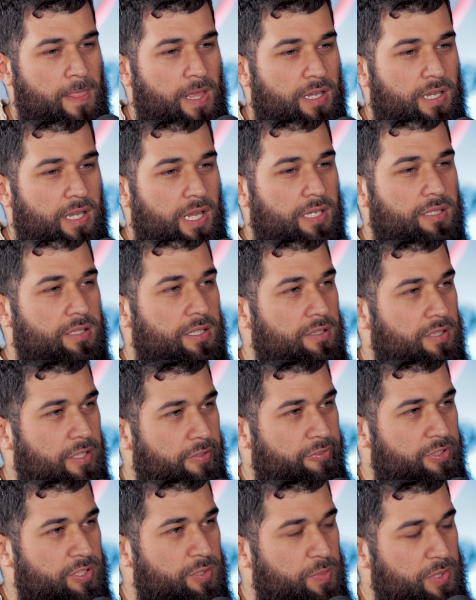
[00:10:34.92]
like the
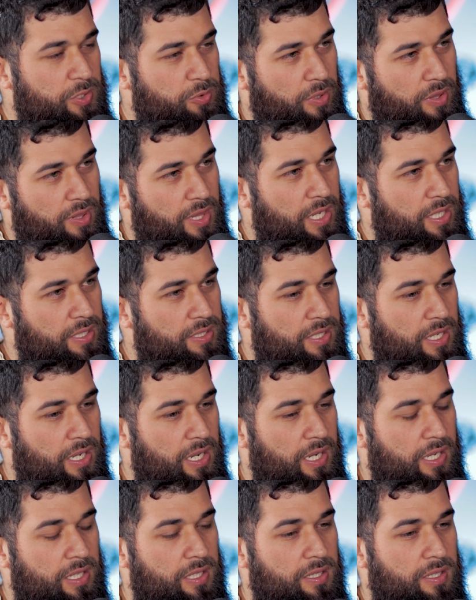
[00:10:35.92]
difference between that
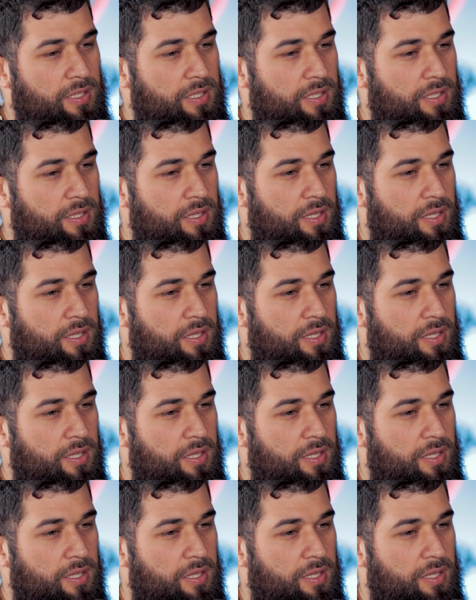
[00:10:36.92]
and